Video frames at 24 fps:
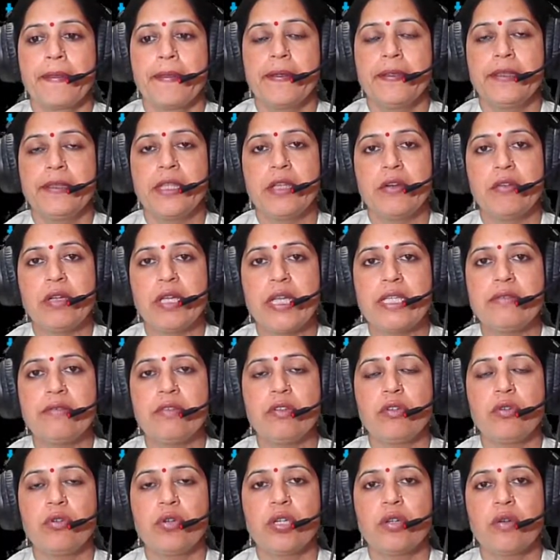the relative
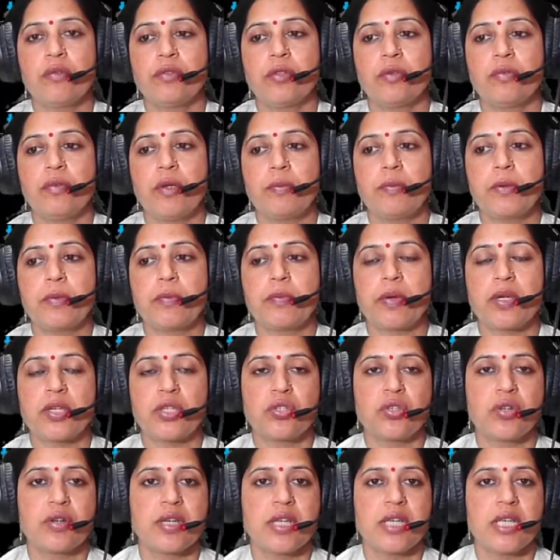lowering of the vapor
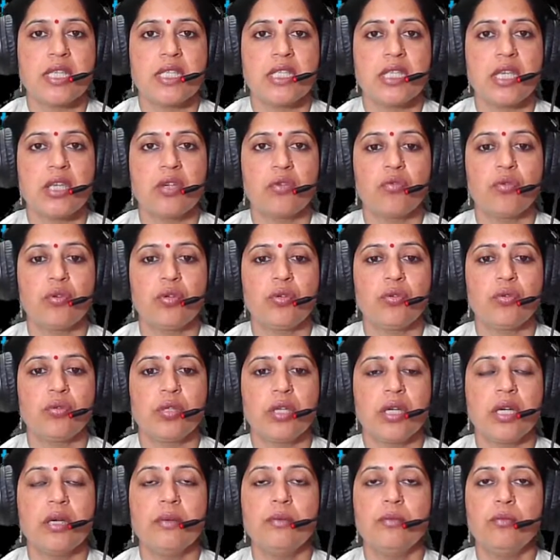pressure is equal to
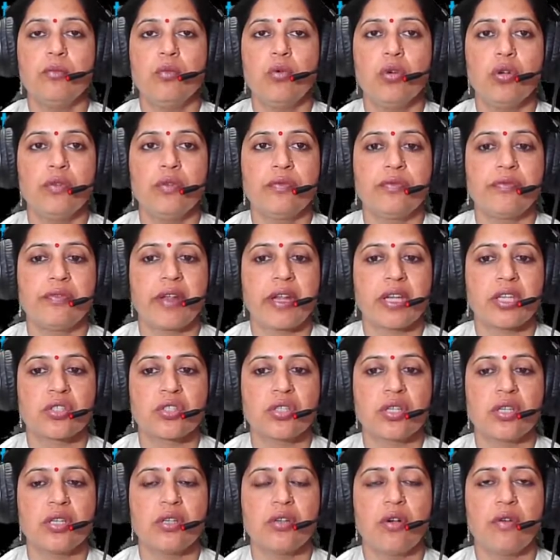the mole
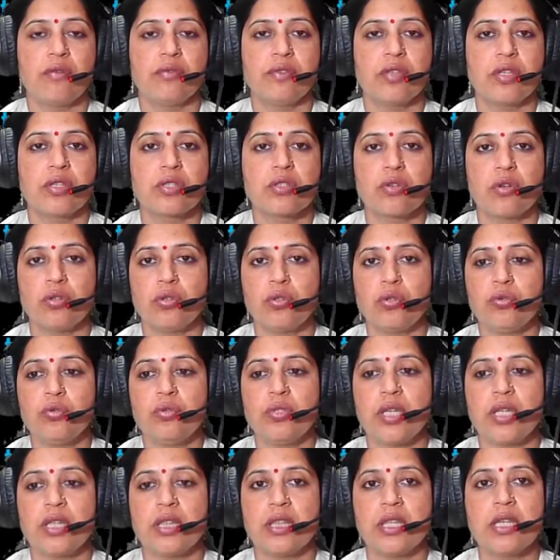fraction of the
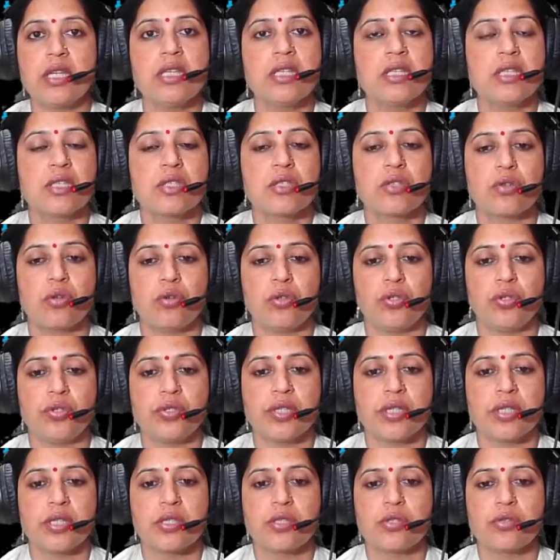solute in the
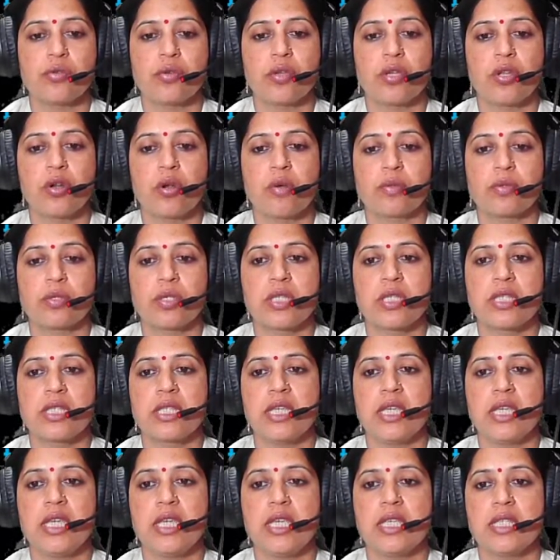solution. So here option
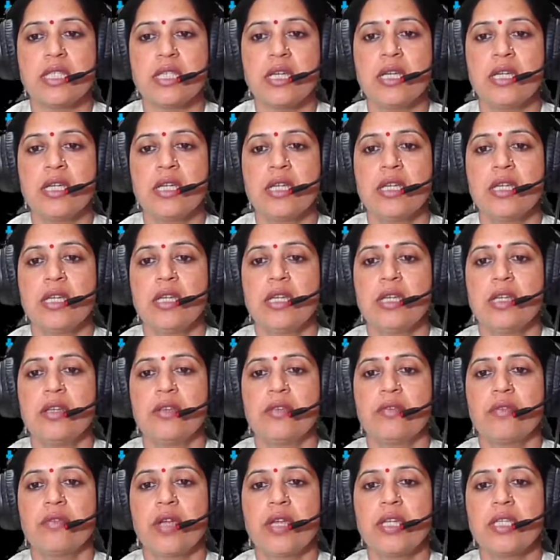C is the
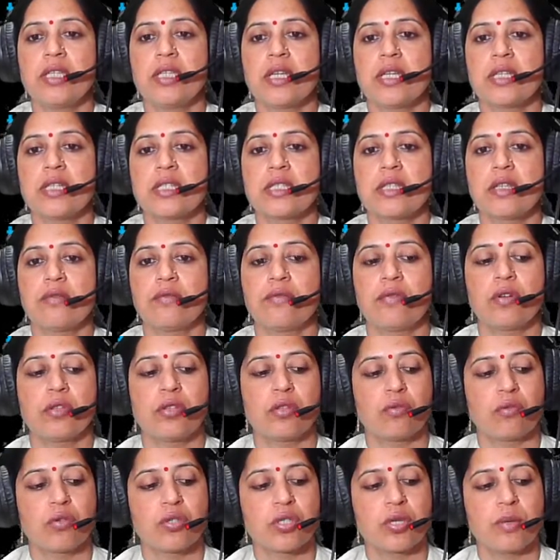right answer for
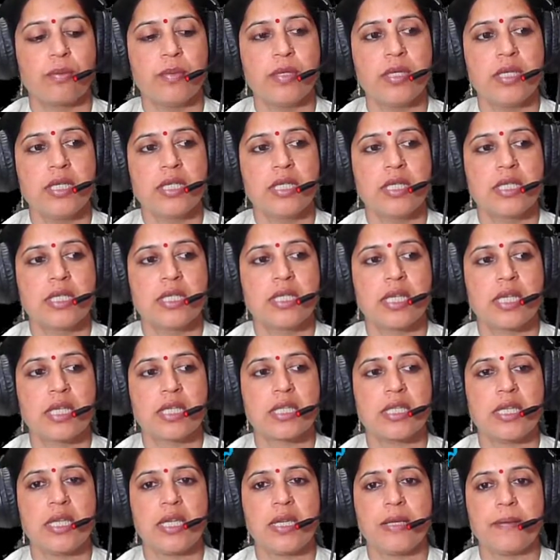the question number
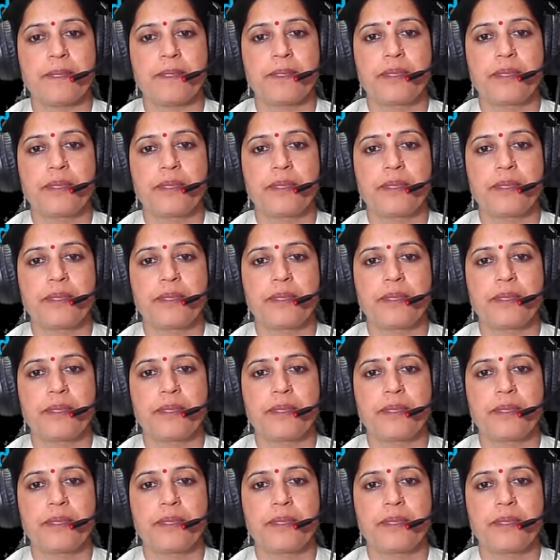16.